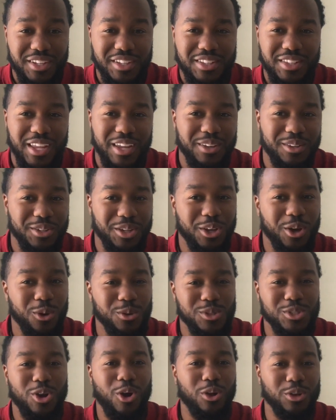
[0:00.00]
the
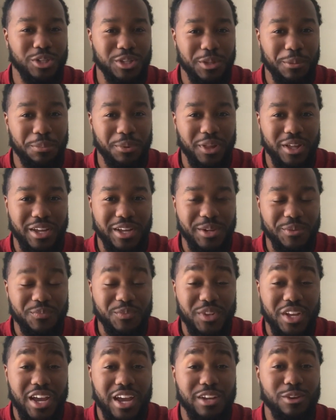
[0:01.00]
coach called in the play,
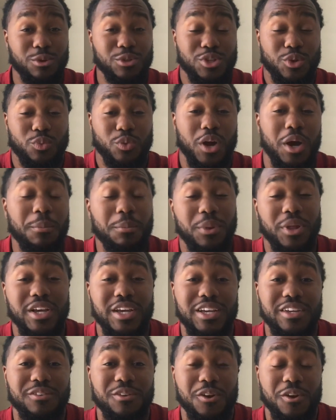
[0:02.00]
and it was a run
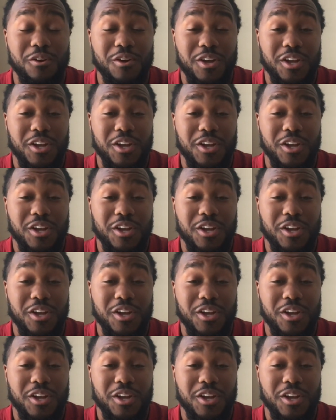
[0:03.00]
play,